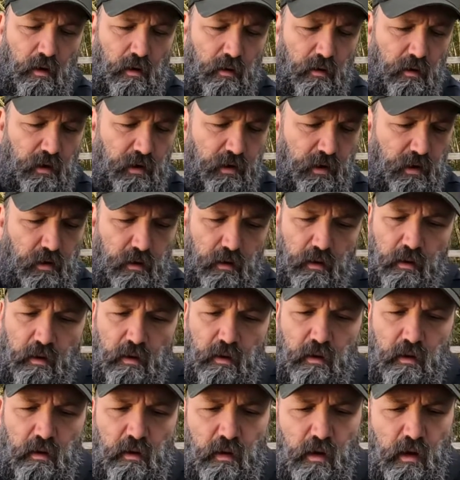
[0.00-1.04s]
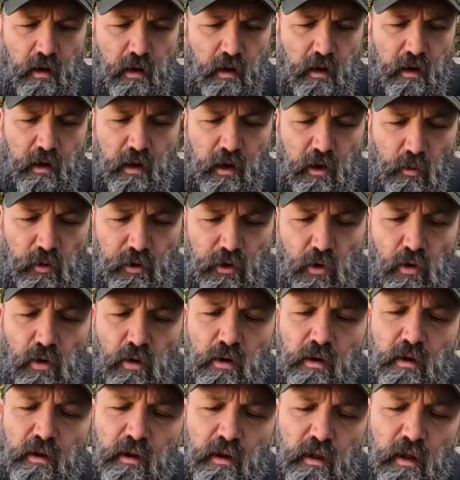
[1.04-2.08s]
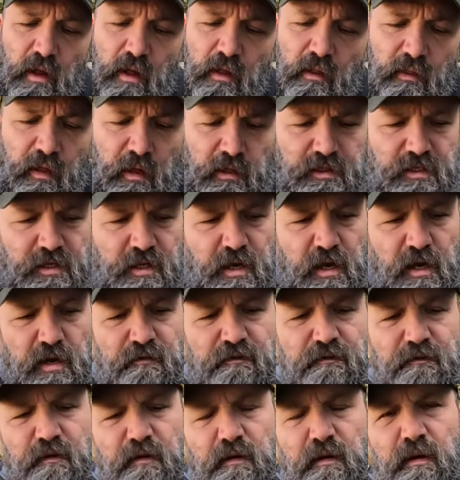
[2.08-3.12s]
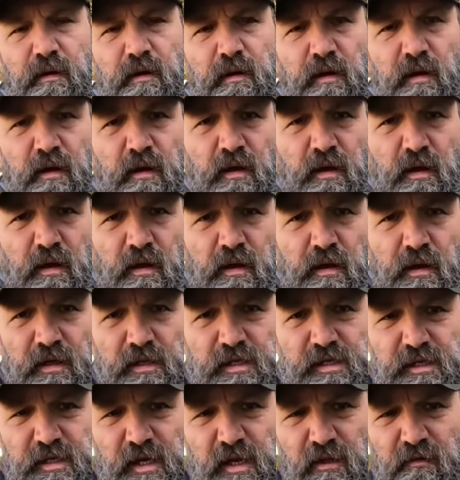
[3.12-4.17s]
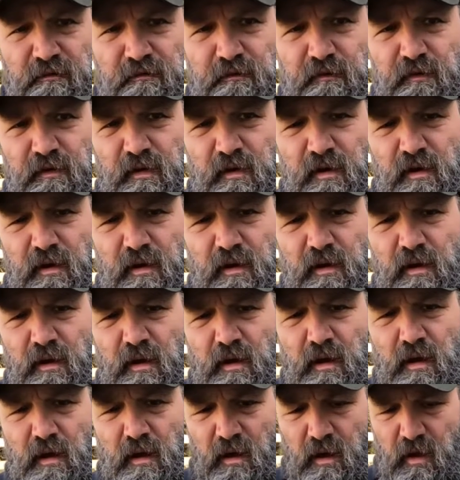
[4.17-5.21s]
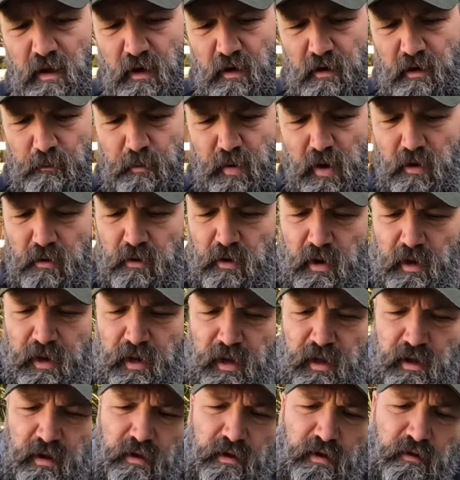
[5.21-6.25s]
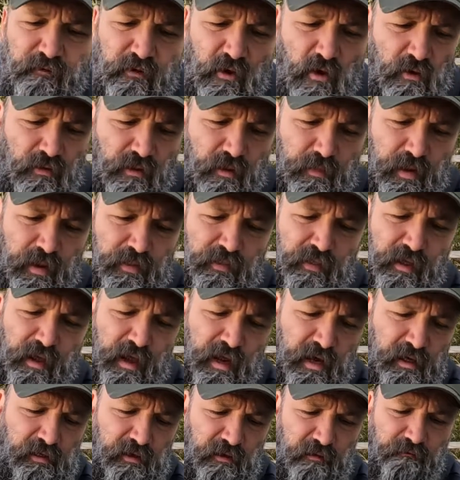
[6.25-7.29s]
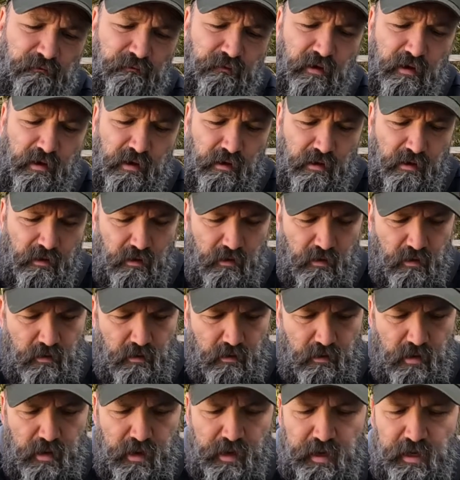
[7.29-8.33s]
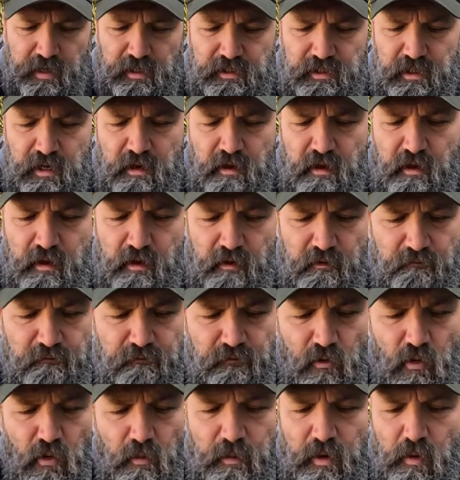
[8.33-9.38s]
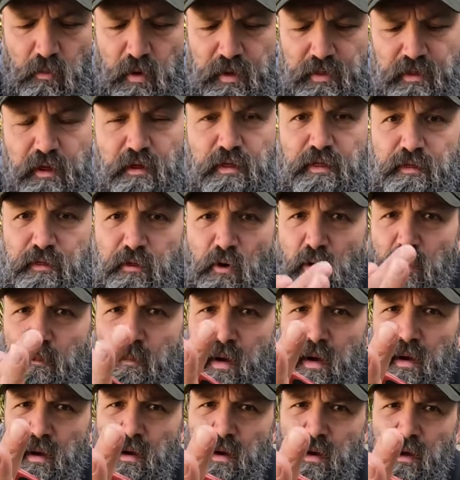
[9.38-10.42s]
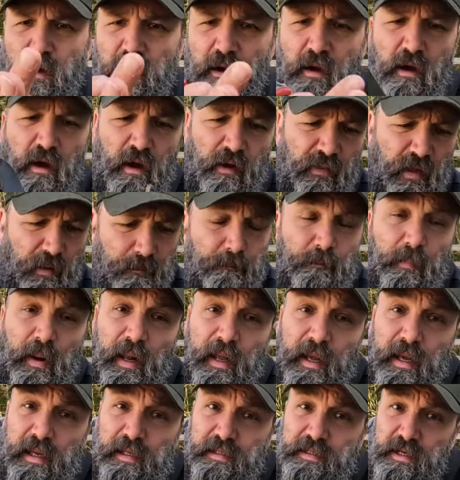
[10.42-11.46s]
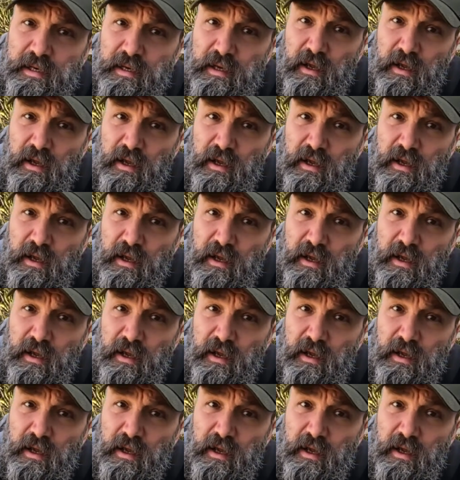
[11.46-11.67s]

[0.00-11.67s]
Right, here we go. That's a knife itself, and apparently you've got the bit there for ease for opening with your thumb, and that blade